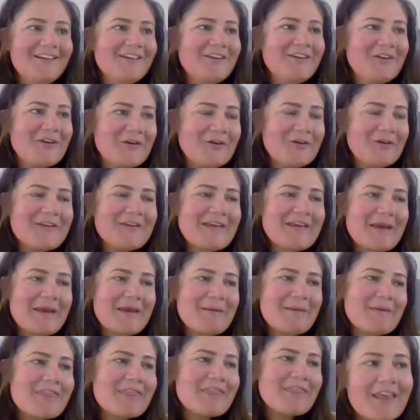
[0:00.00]

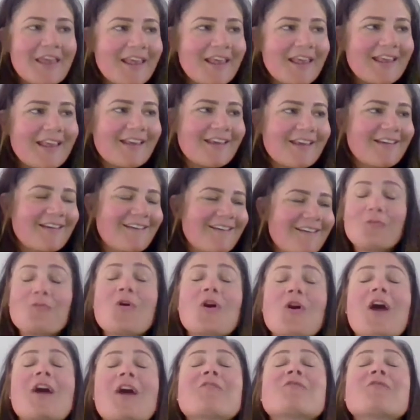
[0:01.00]
Get me thinking.
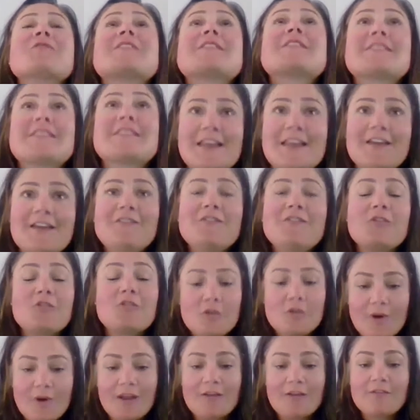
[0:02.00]
What I've received
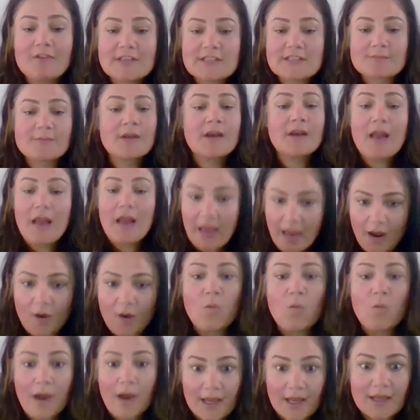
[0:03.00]
through my investment
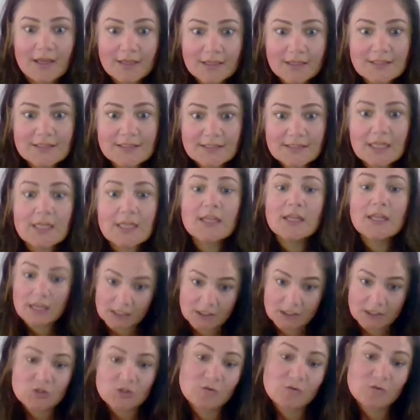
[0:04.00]
outweighs the
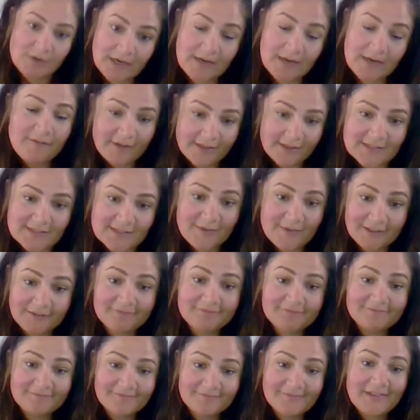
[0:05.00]
initial
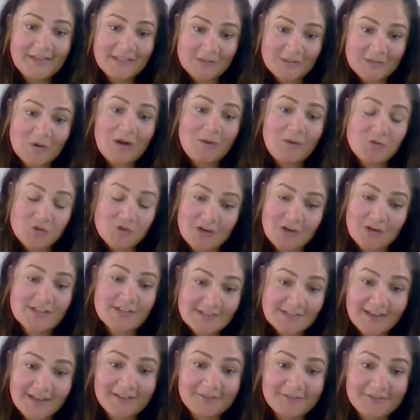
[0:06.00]
investment, is what I'm trying to
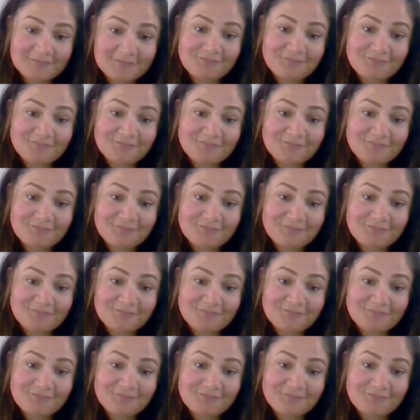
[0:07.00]
say.